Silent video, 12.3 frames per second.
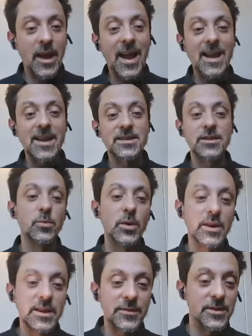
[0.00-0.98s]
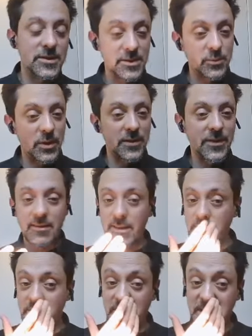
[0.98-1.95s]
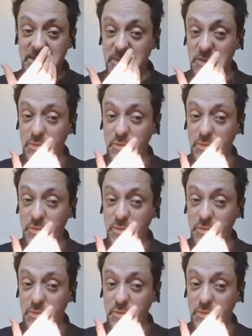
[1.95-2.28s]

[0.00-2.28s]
as you would if you did one of our undergraduate